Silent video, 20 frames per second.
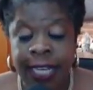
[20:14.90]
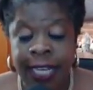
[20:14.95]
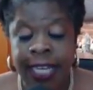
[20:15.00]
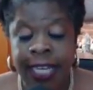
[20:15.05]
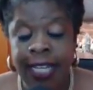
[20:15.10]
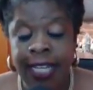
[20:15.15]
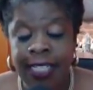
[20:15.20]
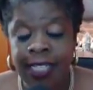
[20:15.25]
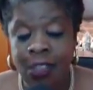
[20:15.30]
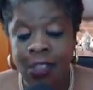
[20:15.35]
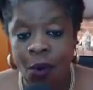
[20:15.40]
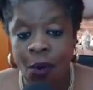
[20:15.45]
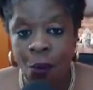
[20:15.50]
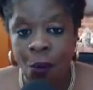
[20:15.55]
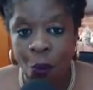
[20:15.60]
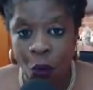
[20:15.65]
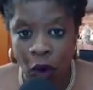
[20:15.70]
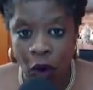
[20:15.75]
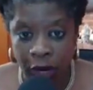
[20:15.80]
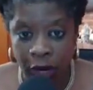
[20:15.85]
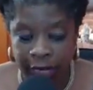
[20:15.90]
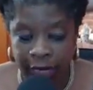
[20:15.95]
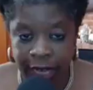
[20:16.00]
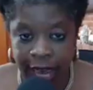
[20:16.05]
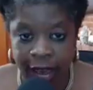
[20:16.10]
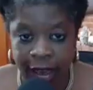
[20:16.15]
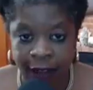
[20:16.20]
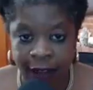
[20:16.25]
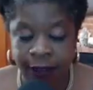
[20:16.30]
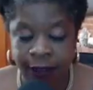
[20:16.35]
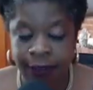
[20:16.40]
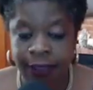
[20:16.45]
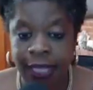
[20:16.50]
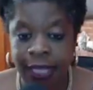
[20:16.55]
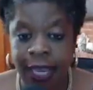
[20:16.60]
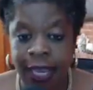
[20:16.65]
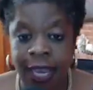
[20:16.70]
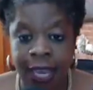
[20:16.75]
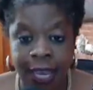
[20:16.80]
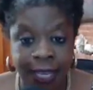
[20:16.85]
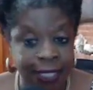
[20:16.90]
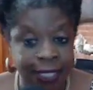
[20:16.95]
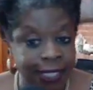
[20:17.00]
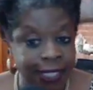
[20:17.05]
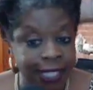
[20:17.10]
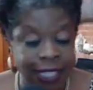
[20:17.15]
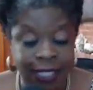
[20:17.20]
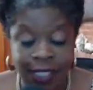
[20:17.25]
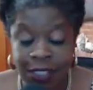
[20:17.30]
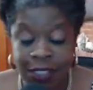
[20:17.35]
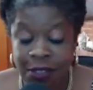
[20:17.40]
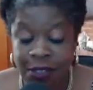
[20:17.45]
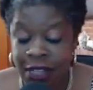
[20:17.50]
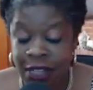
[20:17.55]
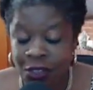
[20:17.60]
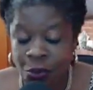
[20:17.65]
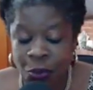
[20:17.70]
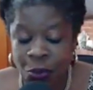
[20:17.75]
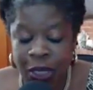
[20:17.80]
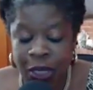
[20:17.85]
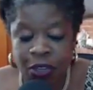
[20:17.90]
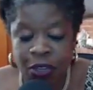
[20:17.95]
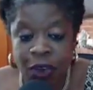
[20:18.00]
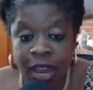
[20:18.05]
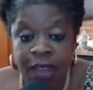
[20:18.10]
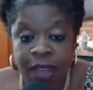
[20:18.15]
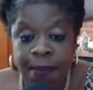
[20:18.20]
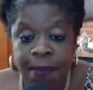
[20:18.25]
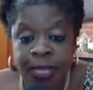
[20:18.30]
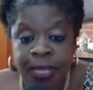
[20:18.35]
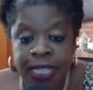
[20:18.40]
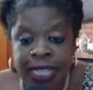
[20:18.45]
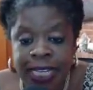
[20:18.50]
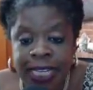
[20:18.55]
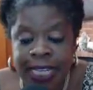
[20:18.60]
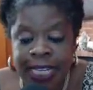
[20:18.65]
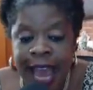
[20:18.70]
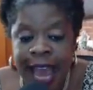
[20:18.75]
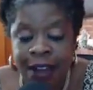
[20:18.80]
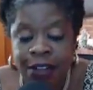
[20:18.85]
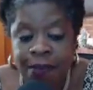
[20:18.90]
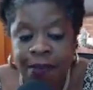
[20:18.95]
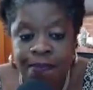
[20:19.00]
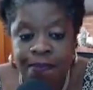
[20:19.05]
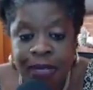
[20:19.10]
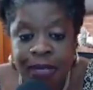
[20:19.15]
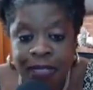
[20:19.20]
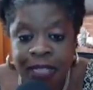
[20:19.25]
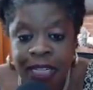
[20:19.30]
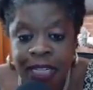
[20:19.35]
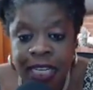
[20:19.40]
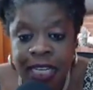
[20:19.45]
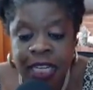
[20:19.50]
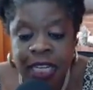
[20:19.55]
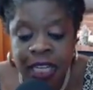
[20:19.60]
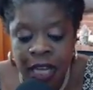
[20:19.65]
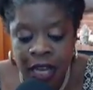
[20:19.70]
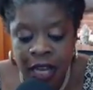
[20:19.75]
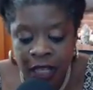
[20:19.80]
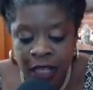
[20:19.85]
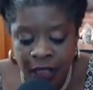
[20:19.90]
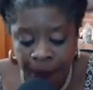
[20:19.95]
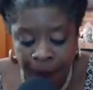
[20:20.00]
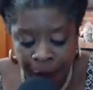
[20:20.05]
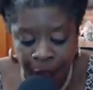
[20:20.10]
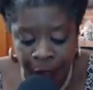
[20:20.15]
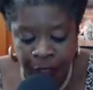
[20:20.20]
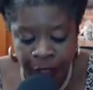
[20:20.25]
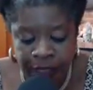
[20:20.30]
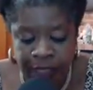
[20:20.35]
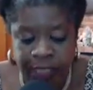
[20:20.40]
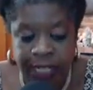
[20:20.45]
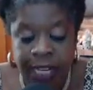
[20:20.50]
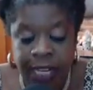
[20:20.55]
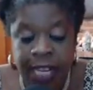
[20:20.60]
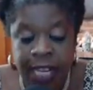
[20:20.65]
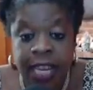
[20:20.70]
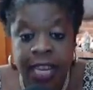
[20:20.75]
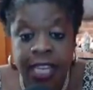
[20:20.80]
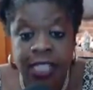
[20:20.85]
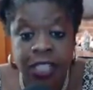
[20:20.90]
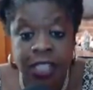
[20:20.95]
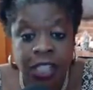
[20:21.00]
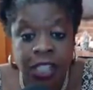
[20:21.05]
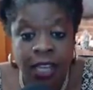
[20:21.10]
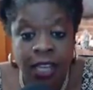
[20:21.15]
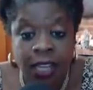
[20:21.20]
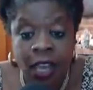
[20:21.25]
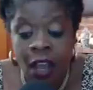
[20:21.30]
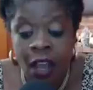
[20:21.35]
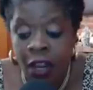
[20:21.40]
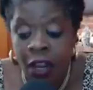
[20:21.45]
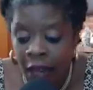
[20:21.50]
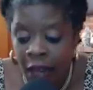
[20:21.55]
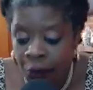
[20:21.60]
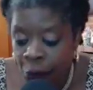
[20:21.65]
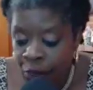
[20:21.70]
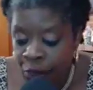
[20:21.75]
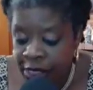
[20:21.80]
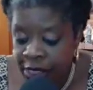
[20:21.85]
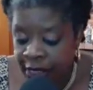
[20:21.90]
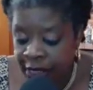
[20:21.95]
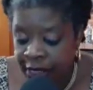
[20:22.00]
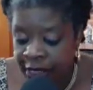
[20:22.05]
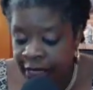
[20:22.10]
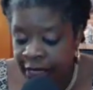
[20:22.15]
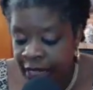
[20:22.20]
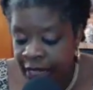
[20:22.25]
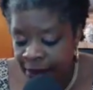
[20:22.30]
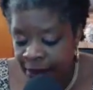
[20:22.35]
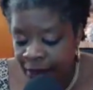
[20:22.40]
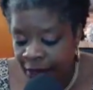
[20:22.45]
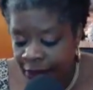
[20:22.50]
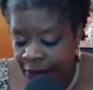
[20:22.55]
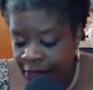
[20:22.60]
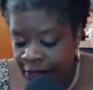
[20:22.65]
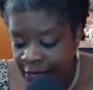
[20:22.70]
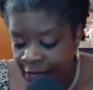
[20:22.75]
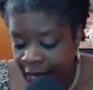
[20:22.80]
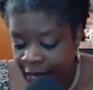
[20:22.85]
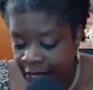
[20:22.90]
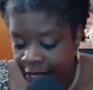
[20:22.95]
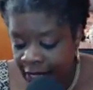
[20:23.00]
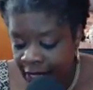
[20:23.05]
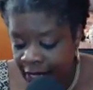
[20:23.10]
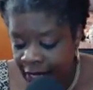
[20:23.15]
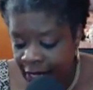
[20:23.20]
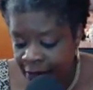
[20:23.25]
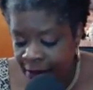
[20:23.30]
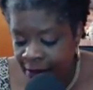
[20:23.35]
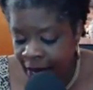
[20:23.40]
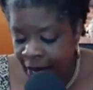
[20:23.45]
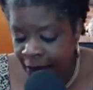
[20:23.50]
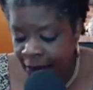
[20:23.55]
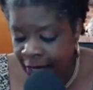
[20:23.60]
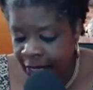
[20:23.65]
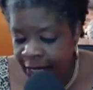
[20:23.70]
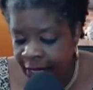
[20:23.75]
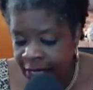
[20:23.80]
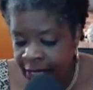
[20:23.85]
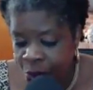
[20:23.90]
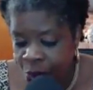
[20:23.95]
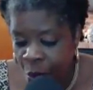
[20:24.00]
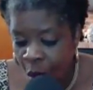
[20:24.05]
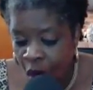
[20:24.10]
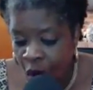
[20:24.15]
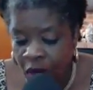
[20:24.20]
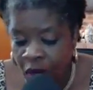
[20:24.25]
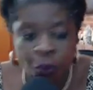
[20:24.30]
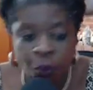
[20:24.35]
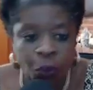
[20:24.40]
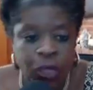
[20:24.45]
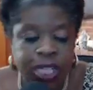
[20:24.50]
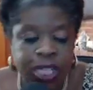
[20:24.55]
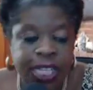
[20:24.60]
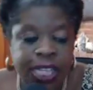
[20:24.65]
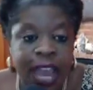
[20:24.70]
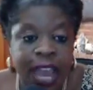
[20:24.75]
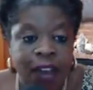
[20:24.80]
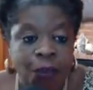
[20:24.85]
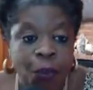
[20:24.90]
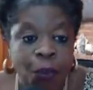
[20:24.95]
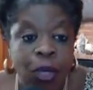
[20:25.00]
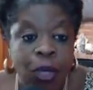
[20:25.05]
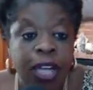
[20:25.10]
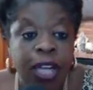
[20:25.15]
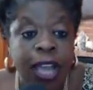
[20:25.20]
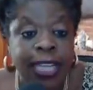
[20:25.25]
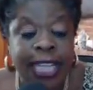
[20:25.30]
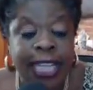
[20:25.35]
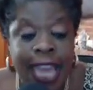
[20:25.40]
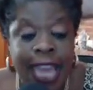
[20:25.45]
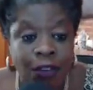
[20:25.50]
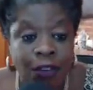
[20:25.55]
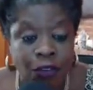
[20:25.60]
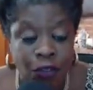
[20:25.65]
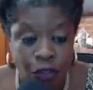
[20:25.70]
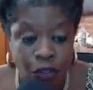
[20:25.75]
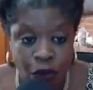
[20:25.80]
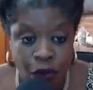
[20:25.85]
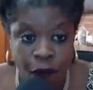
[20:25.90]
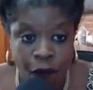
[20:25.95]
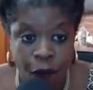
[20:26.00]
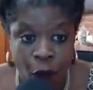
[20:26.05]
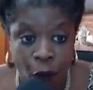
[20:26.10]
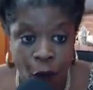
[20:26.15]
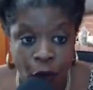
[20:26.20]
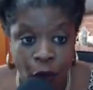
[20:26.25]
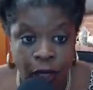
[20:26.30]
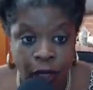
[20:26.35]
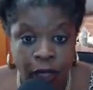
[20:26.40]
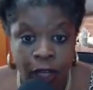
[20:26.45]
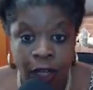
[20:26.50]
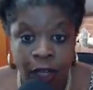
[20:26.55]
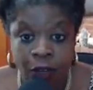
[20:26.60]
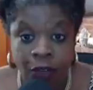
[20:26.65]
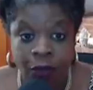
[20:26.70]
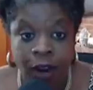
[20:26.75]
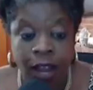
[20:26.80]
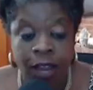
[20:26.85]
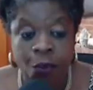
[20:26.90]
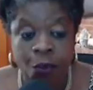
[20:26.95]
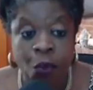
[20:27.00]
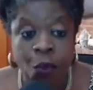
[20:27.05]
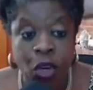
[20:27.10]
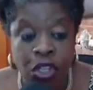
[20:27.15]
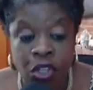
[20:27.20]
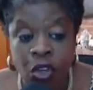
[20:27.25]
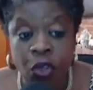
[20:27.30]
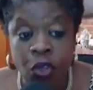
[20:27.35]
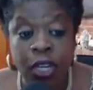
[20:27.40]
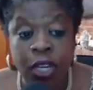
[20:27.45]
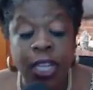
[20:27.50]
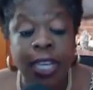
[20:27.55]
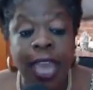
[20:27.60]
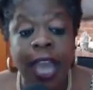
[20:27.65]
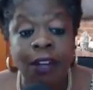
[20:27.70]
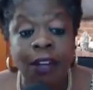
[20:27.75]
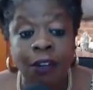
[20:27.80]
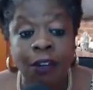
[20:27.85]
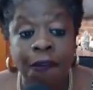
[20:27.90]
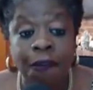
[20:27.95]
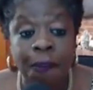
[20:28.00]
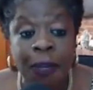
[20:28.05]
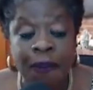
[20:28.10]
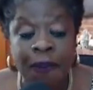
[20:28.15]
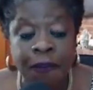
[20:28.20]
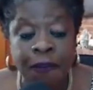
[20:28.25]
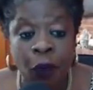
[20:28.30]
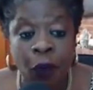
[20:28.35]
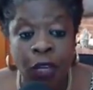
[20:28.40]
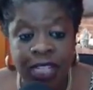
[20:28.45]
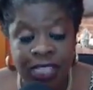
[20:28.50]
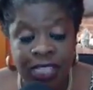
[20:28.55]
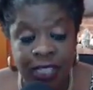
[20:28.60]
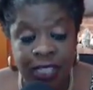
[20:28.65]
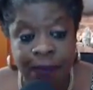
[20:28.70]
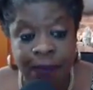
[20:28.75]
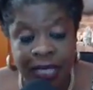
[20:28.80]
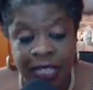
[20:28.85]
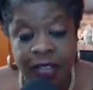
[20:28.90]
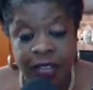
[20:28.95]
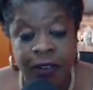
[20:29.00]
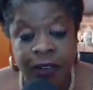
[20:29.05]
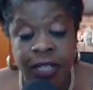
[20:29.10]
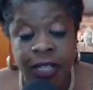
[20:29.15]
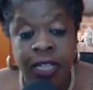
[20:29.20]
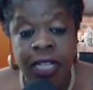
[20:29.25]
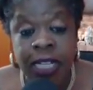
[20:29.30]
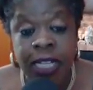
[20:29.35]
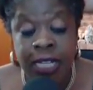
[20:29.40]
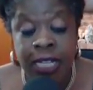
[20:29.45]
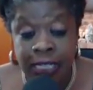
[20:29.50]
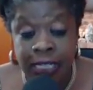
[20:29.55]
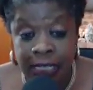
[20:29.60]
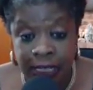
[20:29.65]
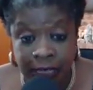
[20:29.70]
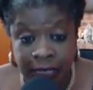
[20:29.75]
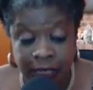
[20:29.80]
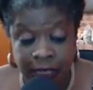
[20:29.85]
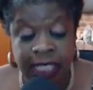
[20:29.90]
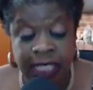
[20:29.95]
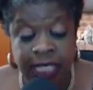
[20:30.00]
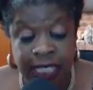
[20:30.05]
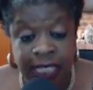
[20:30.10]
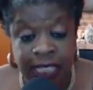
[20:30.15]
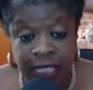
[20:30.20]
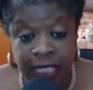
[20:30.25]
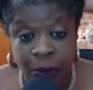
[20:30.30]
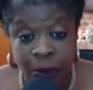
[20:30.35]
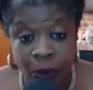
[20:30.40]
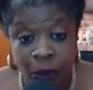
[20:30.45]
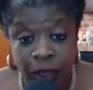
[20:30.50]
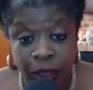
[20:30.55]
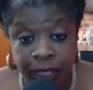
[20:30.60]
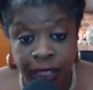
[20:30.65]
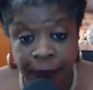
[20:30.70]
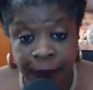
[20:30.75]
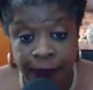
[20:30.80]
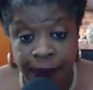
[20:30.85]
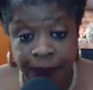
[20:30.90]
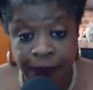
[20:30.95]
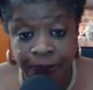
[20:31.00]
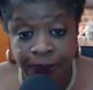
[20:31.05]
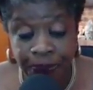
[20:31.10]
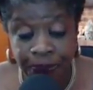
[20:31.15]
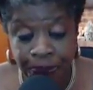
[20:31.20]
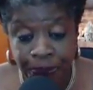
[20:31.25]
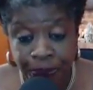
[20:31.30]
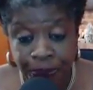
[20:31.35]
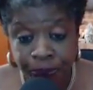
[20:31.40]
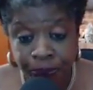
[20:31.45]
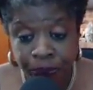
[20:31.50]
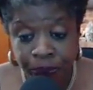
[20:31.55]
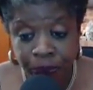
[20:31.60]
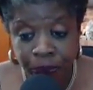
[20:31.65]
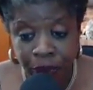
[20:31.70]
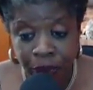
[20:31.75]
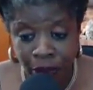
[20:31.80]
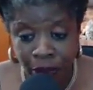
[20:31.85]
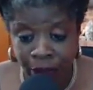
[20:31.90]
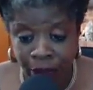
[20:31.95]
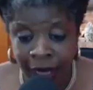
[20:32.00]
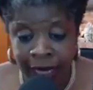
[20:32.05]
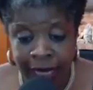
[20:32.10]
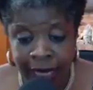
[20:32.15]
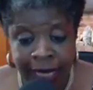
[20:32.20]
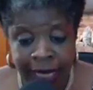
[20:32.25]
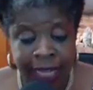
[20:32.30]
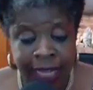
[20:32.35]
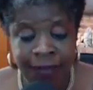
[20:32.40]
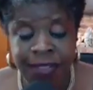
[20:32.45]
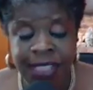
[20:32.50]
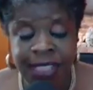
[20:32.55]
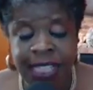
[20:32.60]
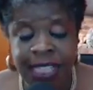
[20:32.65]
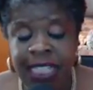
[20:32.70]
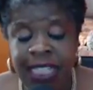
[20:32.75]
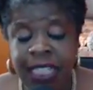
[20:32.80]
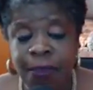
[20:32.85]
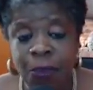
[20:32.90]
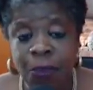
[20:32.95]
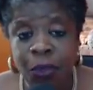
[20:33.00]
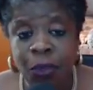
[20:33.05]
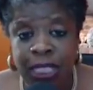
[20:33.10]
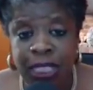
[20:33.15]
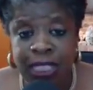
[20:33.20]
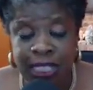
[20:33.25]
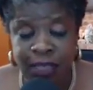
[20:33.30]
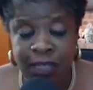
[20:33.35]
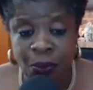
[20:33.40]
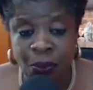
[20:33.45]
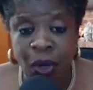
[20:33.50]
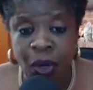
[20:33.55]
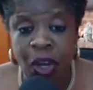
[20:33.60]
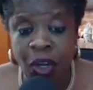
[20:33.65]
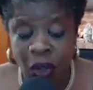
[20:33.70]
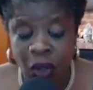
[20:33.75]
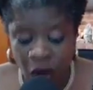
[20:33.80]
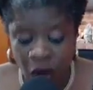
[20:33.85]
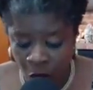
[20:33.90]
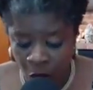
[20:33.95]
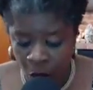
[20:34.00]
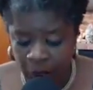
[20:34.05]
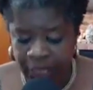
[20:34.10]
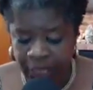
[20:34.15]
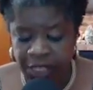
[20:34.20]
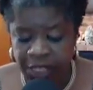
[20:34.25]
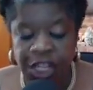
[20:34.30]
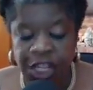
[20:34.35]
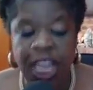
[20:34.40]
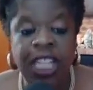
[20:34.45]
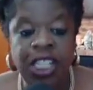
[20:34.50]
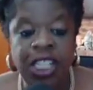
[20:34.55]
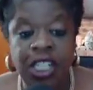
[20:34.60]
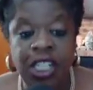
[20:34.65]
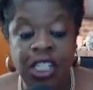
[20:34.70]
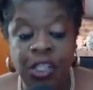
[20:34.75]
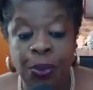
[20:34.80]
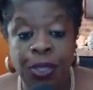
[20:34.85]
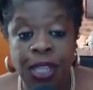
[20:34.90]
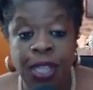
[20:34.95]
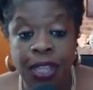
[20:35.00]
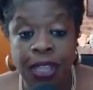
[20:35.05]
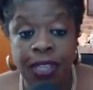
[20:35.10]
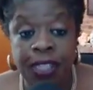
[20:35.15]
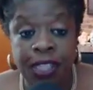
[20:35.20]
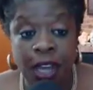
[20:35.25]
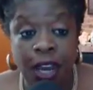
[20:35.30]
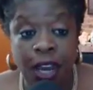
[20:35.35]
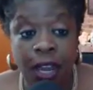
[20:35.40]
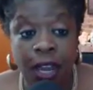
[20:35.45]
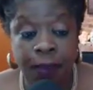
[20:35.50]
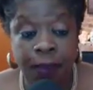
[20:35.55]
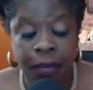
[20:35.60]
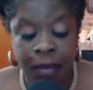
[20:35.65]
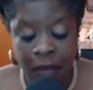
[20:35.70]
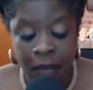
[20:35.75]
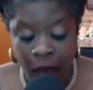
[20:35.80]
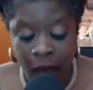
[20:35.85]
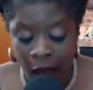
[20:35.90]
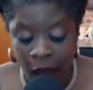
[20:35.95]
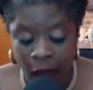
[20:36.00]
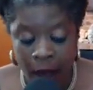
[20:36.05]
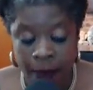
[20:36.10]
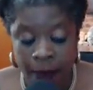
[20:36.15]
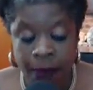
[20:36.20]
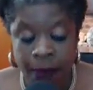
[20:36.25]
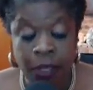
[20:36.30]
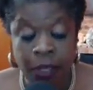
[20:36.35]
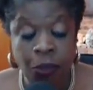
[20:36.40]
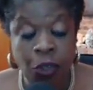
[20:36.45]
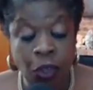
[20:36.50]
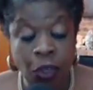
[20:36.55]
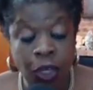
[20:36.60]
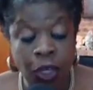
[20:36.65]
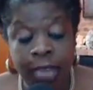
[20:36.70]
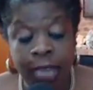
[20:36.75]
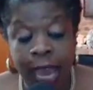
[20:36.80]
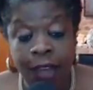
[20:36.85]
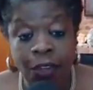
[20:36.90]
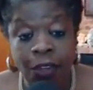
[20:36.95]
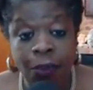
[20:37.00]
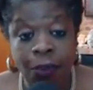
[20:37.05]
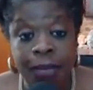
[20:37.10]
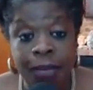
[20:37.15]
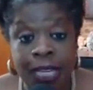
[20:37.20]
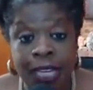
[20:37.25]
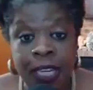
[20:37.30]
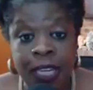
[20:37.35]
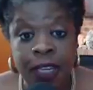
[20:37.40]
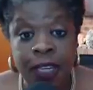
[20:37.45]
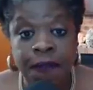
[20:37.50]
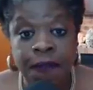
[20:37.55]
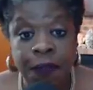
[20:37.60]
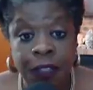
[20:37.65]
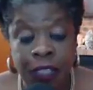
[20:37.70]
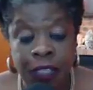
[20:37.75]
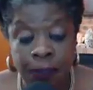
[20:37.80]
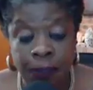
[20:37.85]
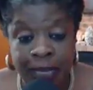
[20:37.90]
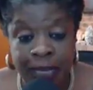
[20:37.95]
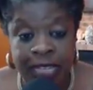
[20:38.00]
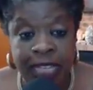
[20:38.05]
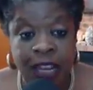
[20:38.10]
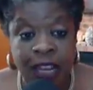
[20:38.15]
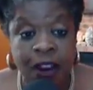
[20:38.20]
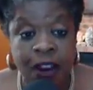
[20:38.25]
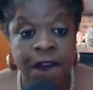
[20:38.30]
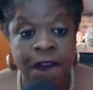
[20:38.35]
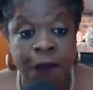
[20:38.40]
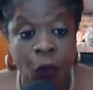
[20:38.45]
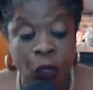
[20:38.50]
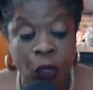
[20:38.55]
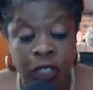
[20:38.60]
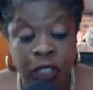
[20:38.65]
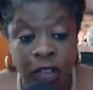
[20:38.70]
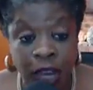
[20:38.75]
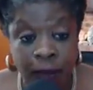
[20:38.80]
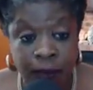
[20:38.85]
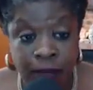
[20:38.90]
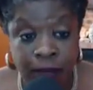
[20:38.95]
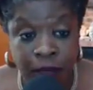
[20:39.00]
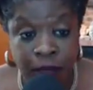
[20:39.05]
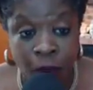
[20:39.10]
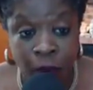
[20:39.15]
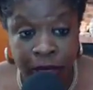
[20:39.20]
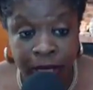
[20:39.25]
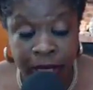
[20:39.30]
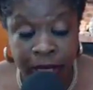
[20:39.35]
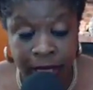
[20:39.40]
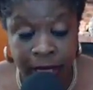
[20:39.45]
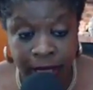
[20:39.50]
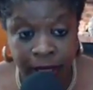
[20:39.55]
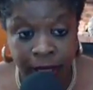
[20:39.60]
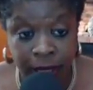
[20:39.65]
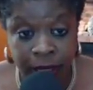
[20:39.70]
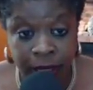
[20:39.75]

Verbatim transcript: and so i'm working out and it's it's really great but the accountability the person is like like we sent an email today the email is what can we count what can i count on you for right what you can count on me for is to be there at six in the morning right if six in the morning doesn't work we can change it to another time i'm you can count on me for, to be there at four times a week